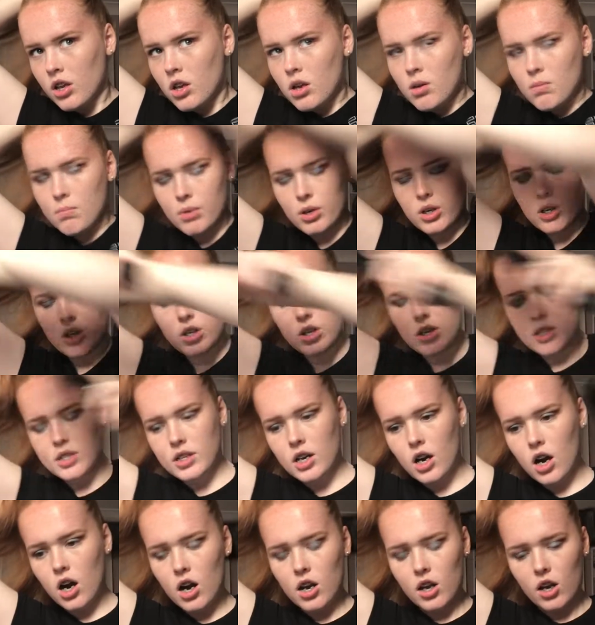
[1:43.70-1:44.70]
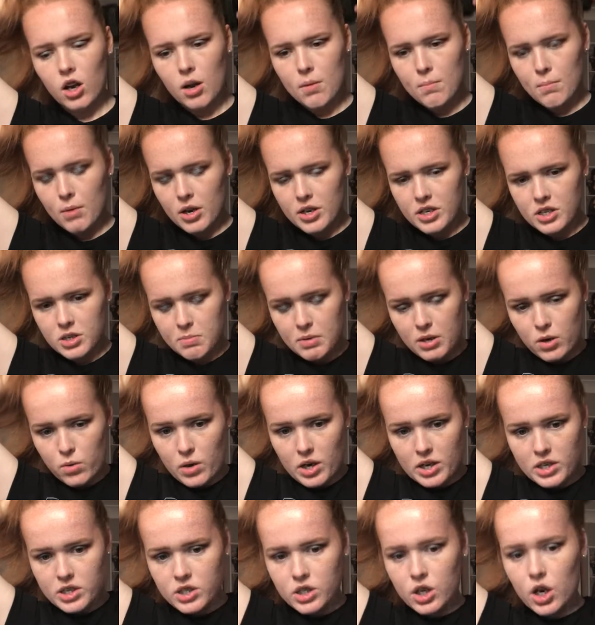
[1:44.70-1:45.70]
because I like mine to be
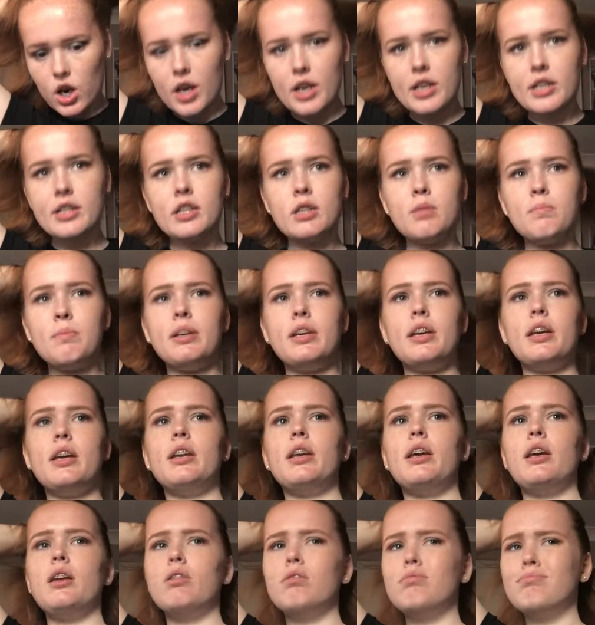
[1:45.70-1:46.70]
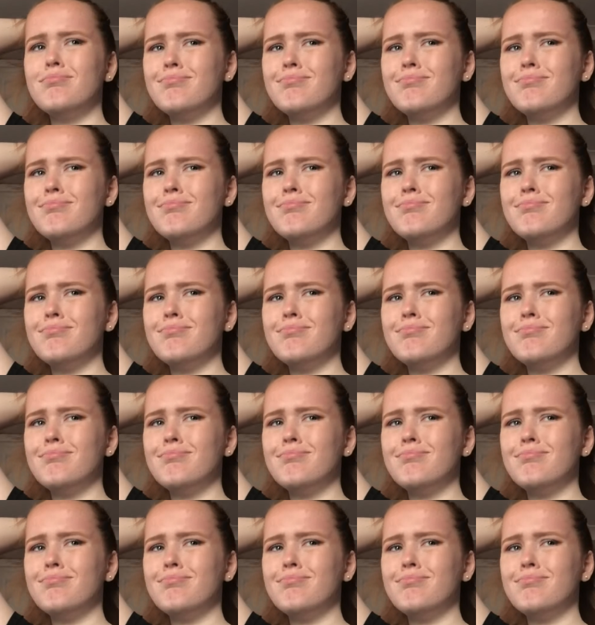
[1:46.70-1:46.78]
quite tight at the beginning,